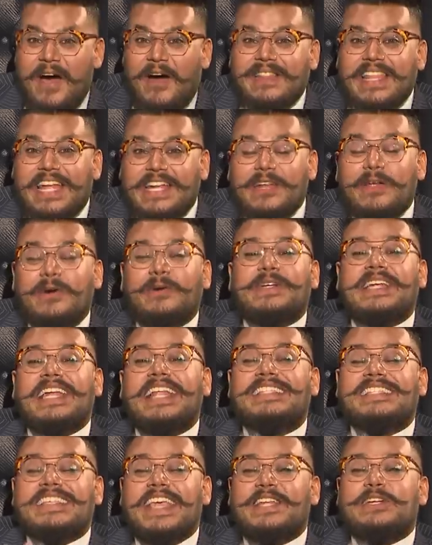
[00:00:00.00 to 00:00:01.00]
On that note,
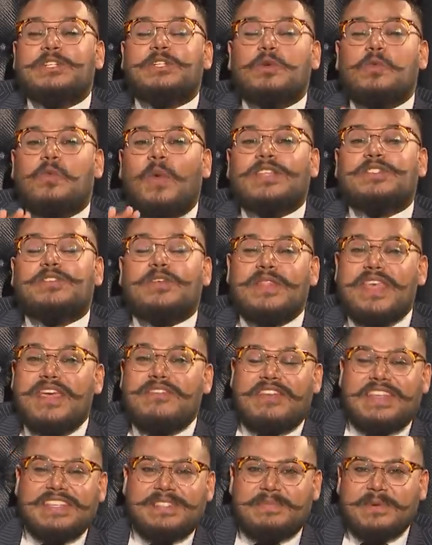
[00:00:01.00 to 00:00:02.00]
let's get into what's on their
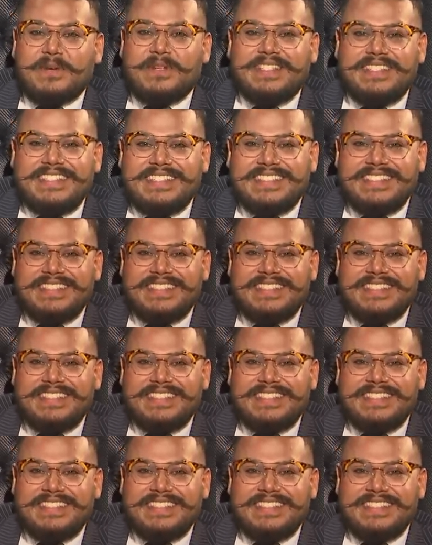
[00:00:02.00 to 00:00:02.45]
Facebook.